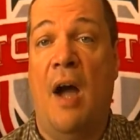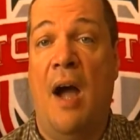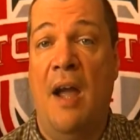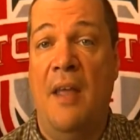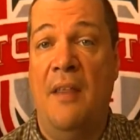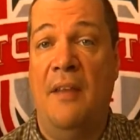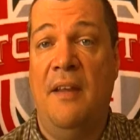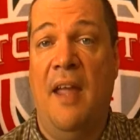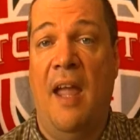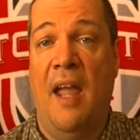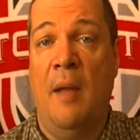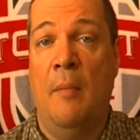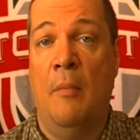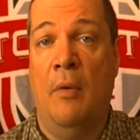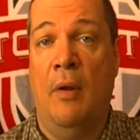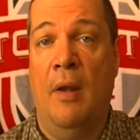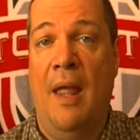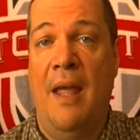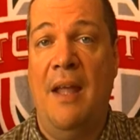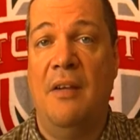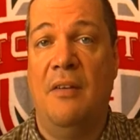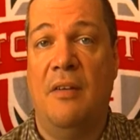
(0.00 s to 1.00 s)
tie the game
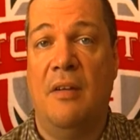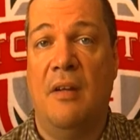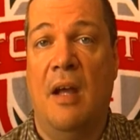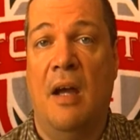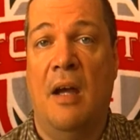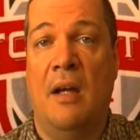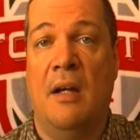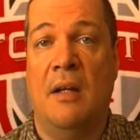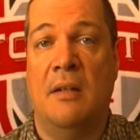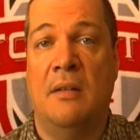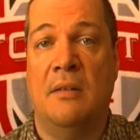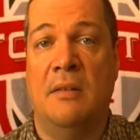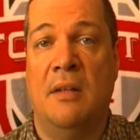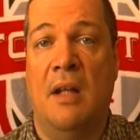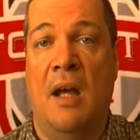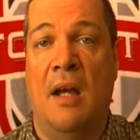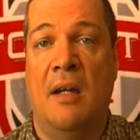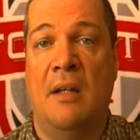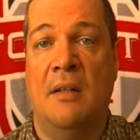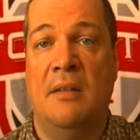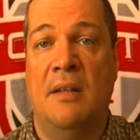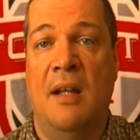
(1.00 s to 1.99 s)
late
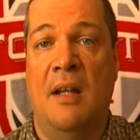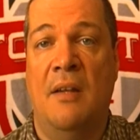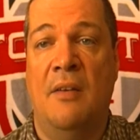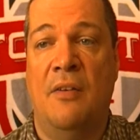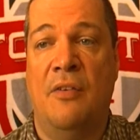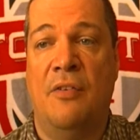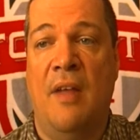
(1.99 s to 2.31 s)
in